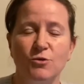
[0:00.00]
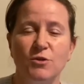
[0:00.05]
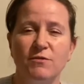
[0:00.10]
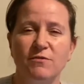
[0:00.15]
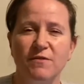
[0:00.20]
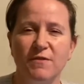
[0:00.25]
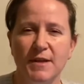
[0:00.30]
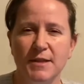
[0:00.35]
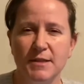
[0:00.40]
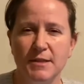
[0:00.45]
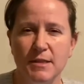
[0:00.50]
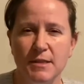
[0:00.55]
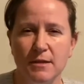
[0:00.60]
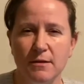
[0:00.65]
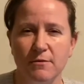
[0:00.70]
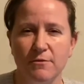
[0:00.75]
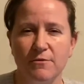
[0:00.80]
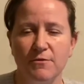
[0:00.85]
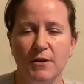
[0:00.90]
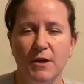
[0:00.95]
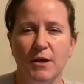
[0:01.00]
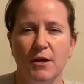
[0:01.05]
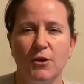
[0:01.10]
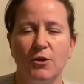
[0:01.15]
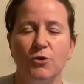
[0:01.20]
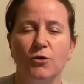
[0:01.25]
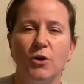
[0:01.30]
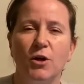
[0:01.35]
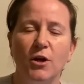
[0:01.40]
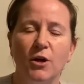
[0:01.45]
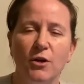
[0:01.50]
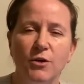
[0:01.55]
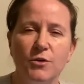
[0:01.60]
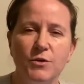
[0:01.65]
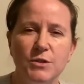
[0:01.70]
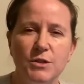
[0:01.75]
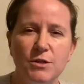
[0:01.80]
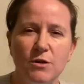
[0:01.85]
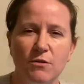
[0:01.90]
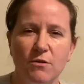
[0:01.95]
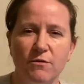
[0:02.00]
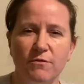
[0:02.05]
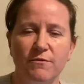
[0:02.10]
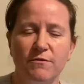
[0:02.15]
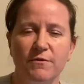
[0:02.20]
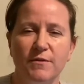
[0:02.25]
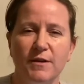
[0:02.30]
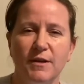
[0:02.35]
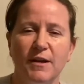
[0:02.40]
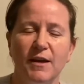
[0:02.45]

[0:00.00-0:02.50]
defensive, you're closed off.